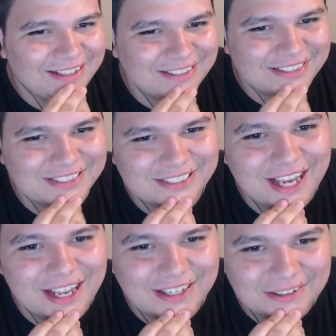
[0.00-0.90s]
this
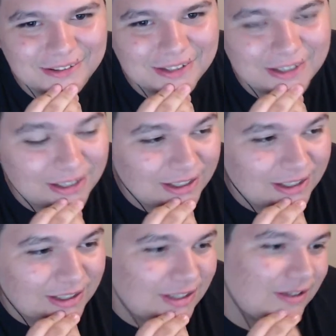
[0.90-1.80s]
chat, dude.
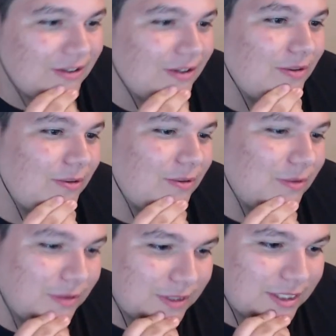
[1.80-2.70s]

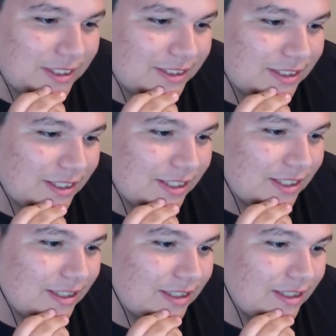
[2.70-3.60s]
Holy shit
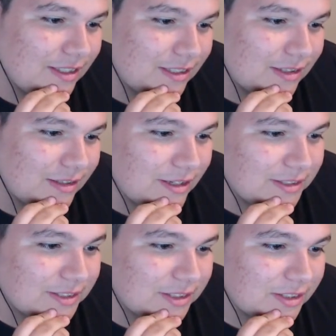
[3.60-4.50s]

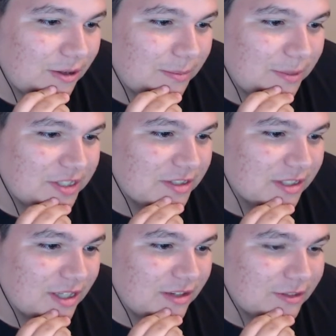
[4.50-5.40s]
there's just so much to
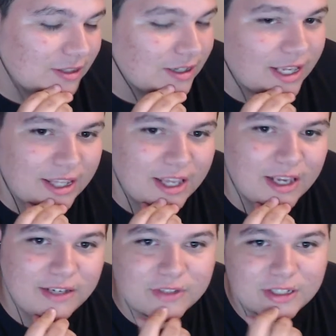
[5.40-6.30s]
cover and I can't
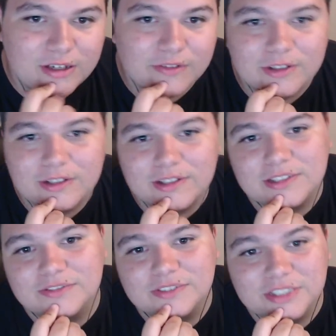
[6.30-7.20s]
even cover in
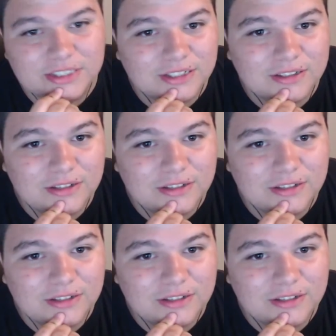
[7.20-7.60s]
this video.